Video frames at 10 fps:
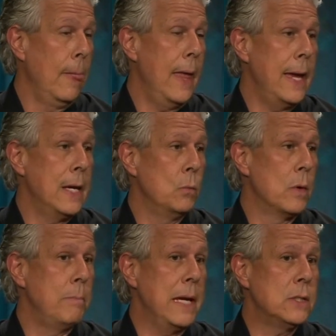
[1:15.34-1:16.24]
and
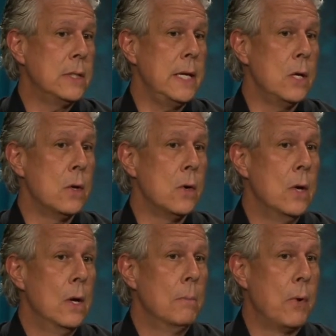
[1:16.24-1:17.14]
we're based here
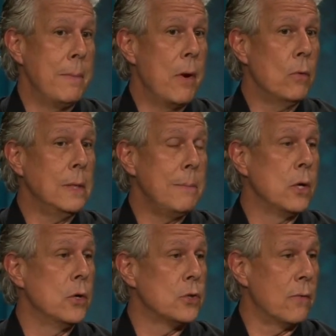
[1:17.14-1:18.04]
primarily
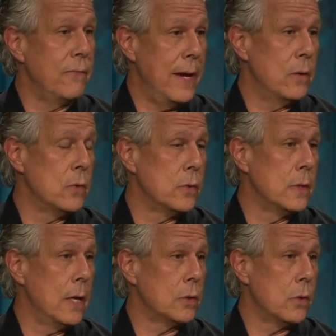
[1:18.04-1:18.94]
because our founder,
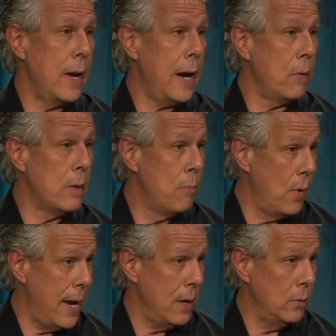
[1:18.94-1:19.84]
Dr. Harry
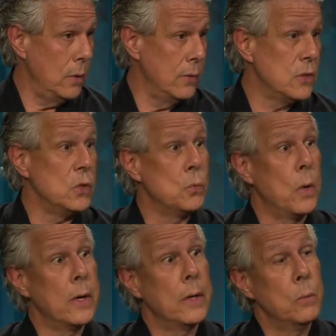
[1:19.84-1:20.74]
Brown, this is
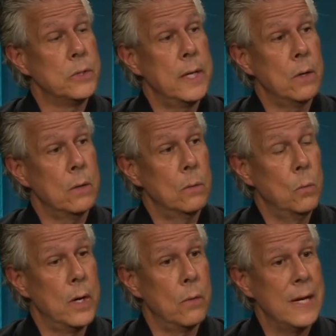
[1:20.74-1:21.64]
where
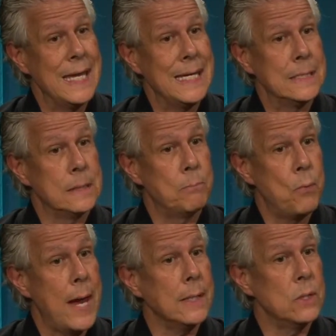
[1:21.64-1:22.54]
his
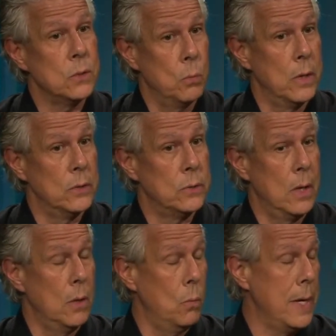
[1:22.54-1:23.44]
practice was
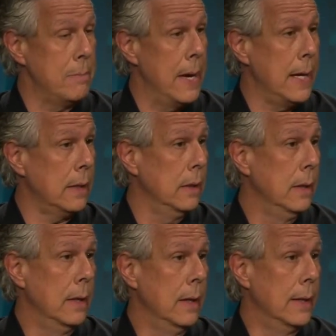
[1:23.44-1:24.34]
way back
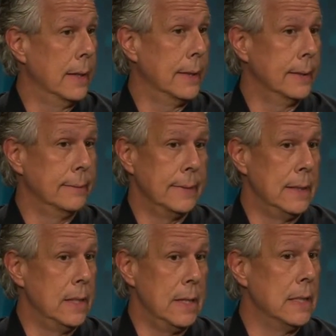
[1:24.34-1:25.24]

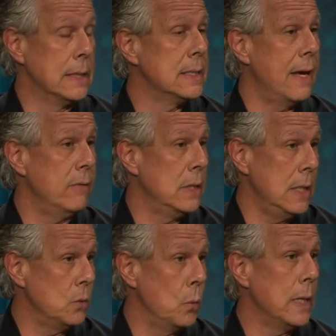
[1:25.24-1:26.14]
in the
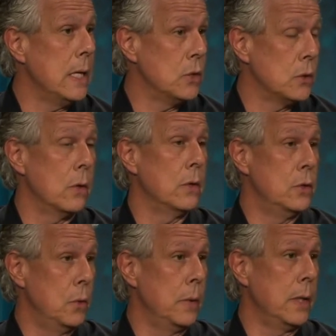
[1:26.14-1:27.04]
70s when he started
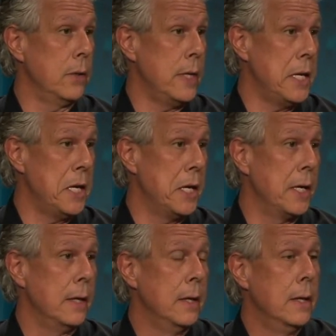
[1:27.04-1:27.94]
doing the
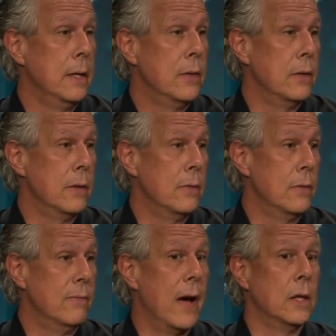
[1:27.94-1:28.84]

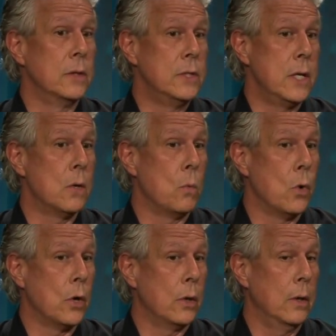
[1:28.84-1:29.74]
volunteer
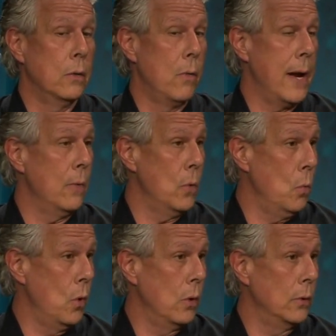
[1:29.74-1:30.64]
work around the
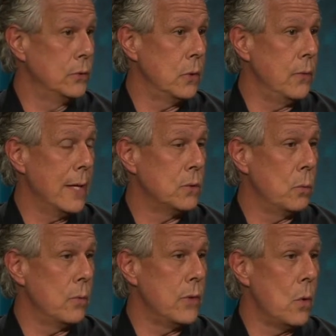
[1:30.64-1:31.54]
world. So that's
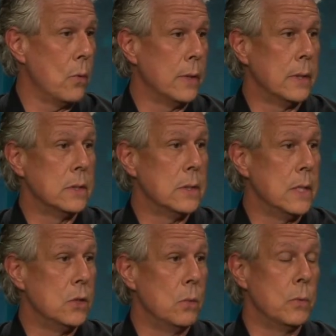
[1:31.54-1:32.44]
where the
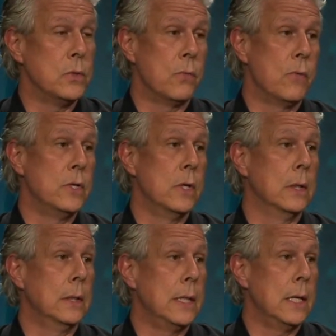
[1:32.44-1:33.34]
organization was
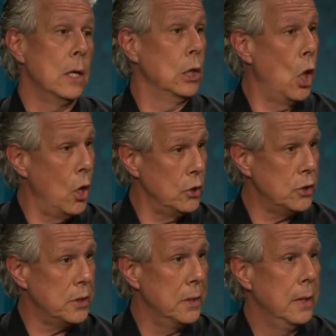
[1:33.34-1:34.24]
originally launched,